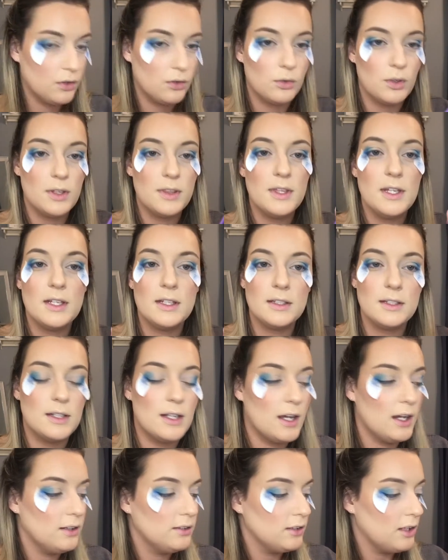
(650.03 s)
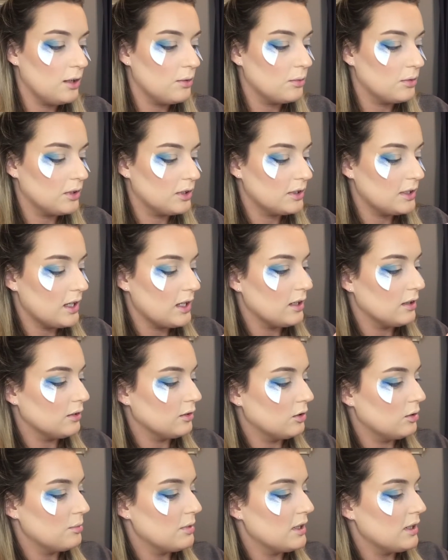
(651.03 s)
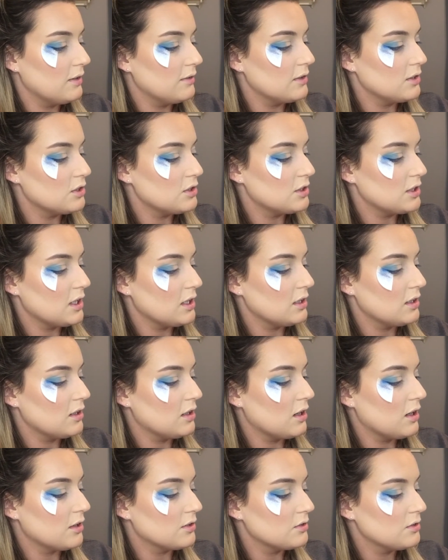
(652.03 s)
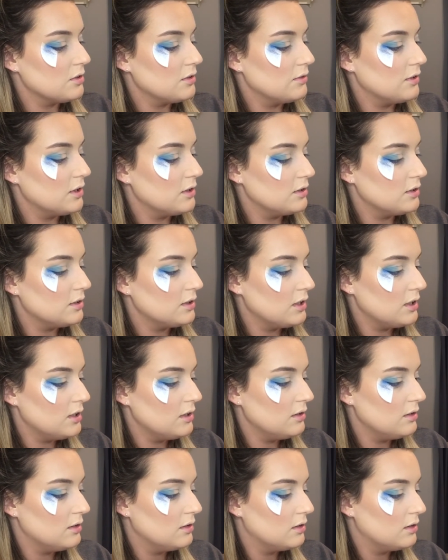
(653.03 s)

So I think next I want to take a little bit of the shade Controversy.